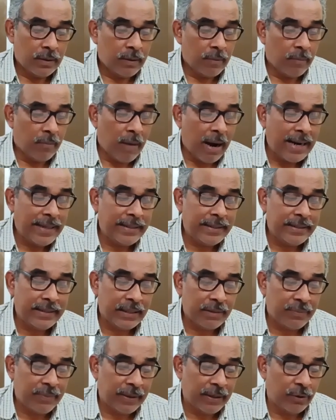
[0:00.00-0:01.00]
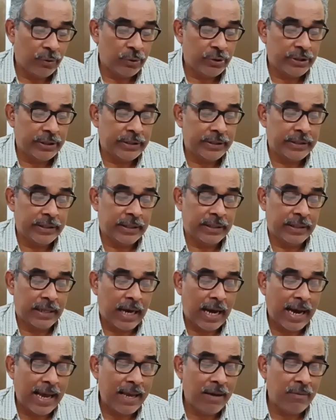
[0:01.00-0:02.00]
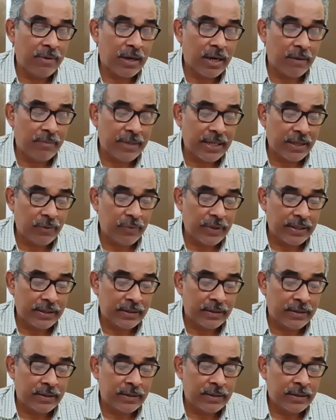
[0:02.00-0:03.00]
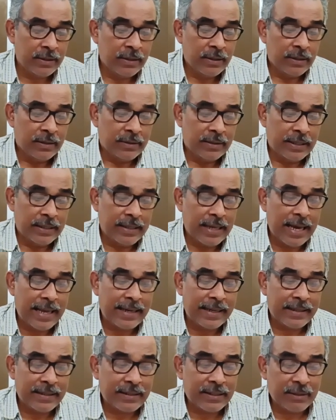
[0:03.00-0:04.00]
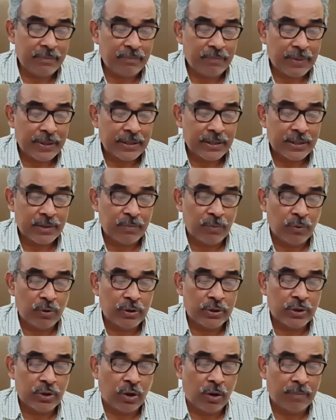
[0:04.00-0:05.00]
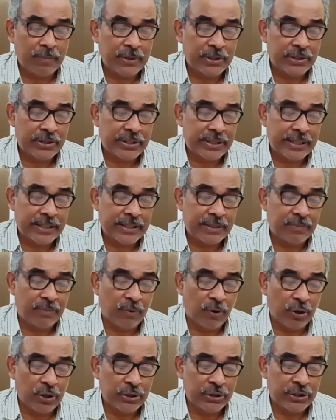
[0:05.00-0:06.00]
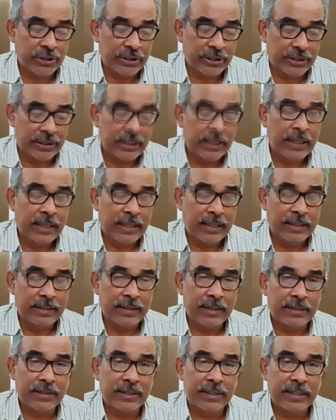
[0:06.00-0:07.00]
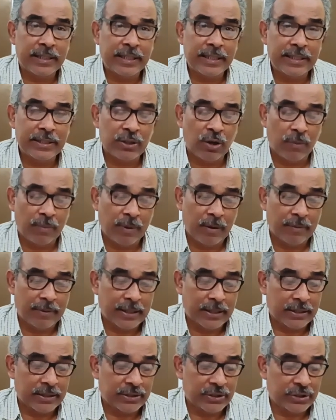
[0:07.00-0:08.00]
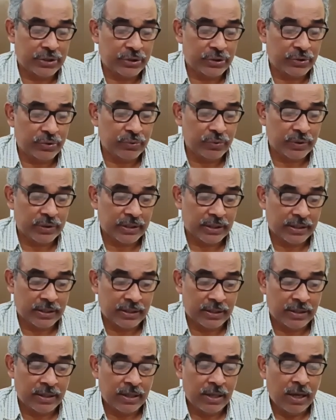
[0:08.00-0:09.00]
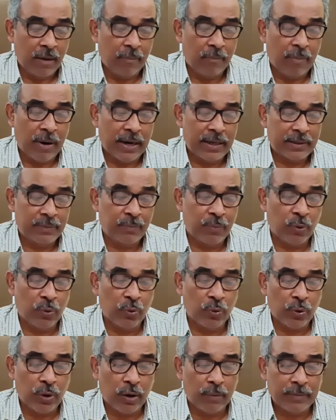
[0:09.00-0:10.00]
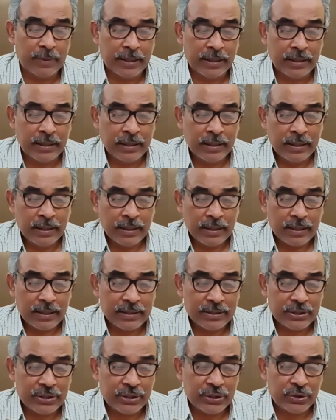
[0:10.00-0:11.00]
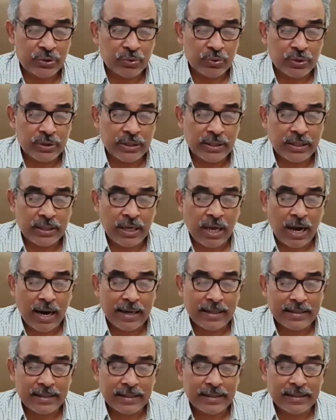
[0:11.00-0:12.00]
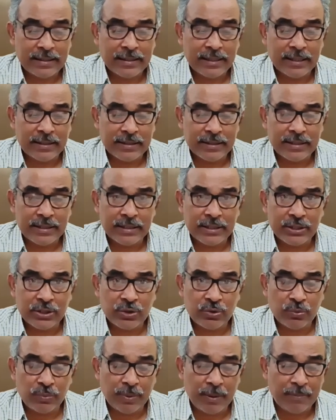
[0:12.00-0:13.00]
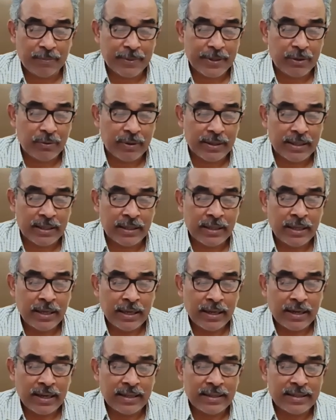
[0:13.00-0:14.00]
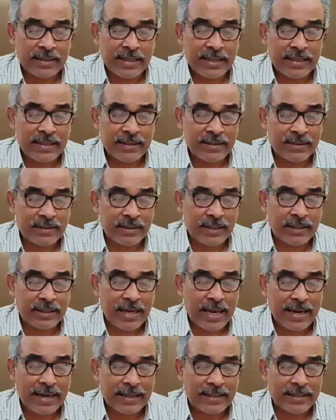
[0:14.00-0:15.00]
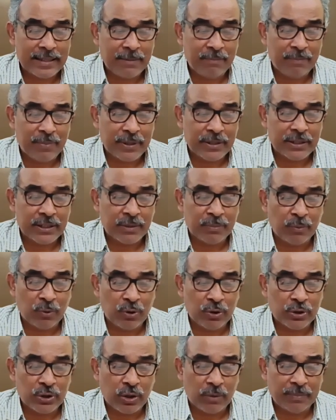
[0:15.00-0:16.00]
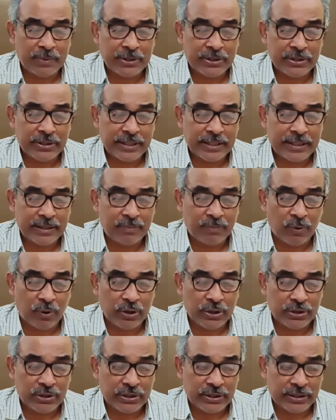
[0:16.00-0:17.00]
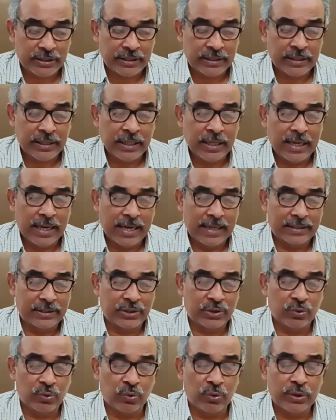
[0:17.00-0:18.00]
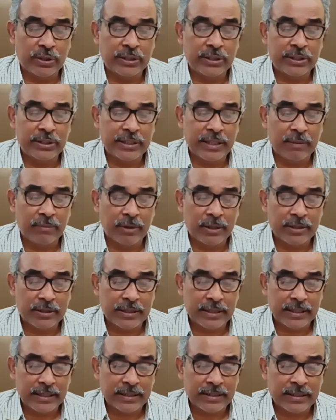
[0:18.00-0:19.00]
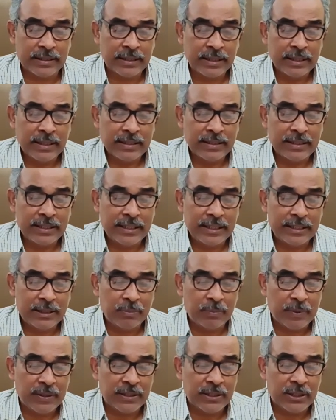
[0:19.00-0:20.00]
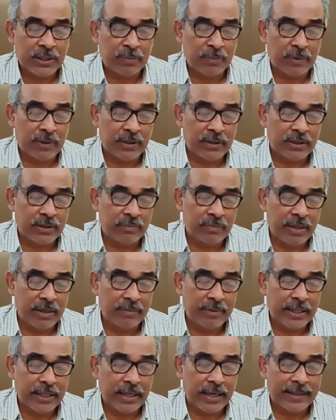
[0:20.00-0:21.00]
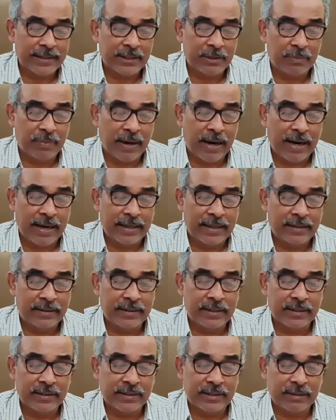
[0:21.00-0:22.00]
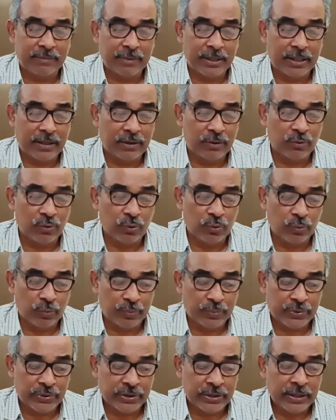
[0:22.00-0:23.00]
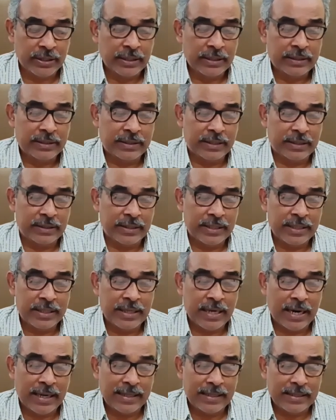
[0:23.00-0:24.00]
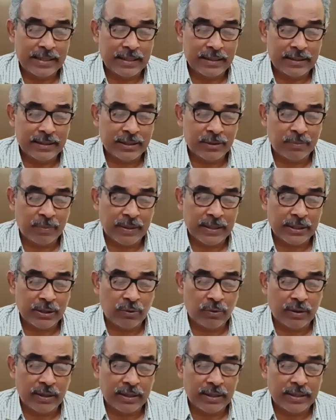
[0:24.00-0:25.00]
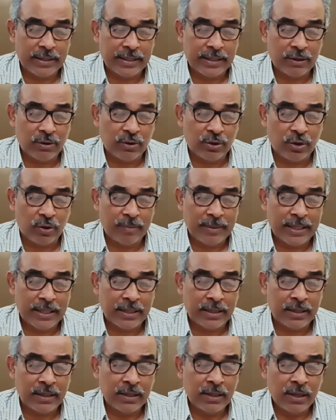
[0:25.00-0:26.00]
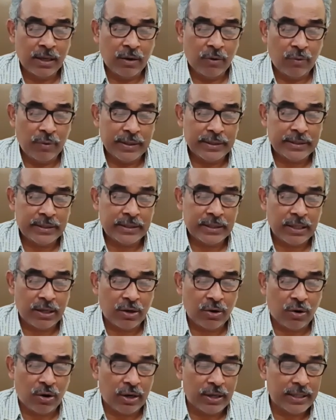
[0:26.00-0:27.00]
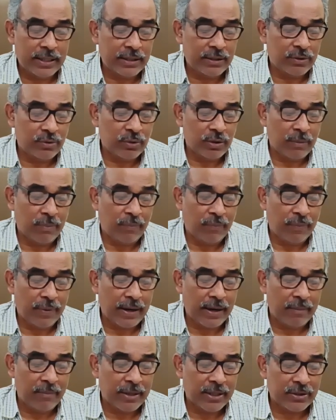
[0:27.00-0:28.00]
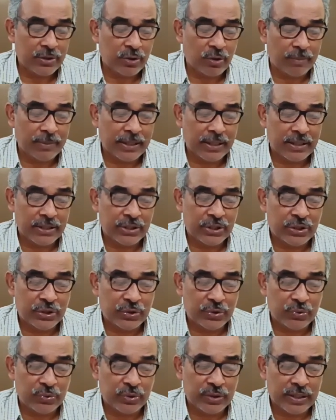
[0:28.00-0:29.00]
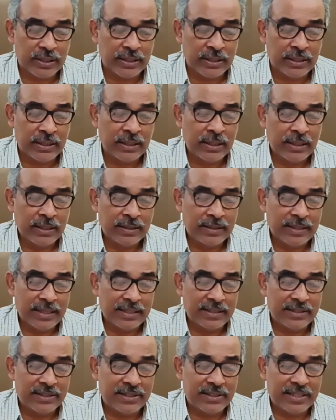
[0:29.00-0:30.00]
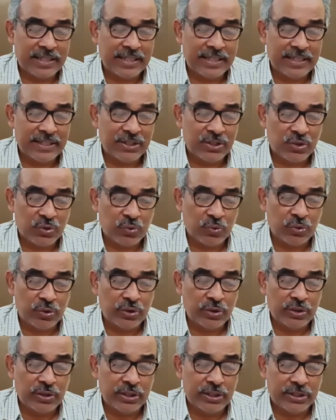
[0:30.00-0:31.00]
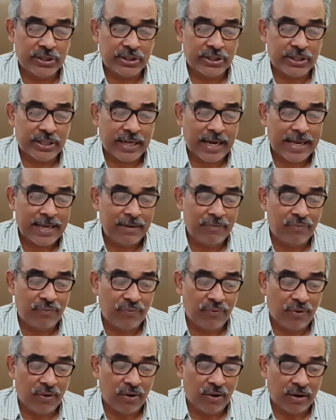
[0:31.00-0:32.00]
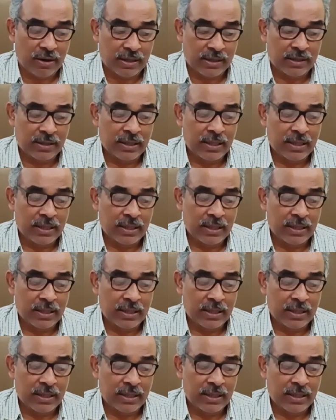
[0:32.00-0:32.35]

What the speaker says: My dear fellow citizen, I am coming with the directive principles of state policy in the series of our Constitution. Part 4 of the Constitution, Article 36 to 51, contains the directive principles of state policy. As shown in Table 6, these principles may be classified under several groups. Certain ideals, particularly economic, which according to the framers of the Constitution, the state should strive for.